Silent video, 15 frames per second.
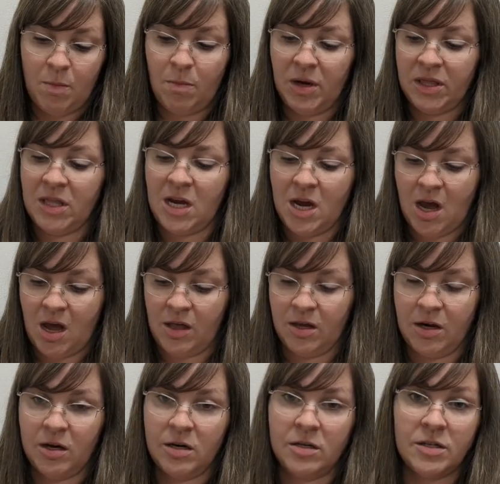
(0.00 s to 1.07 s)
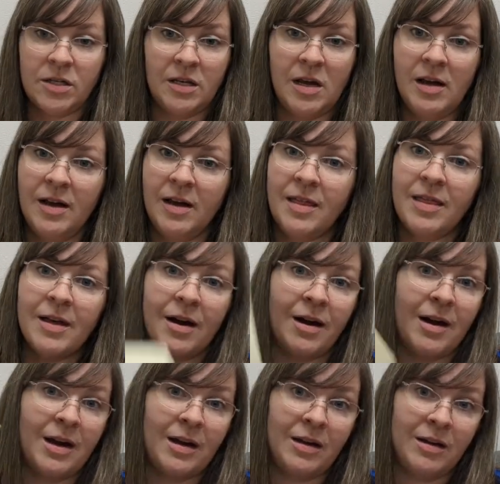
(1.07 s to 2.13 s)
but the others, they're
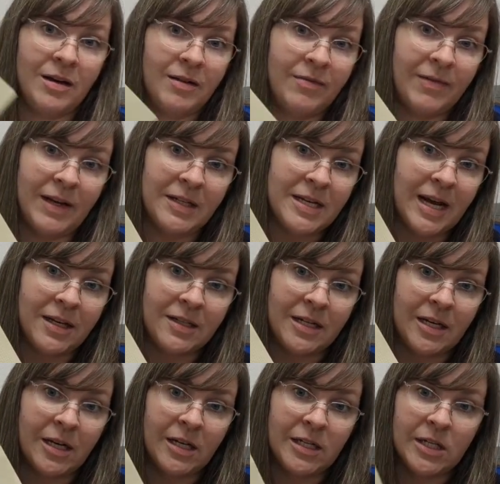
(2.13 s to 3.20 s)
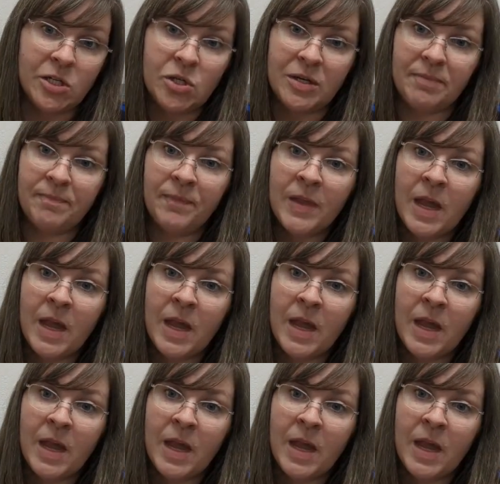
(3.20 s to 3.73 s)
in fantastic condition.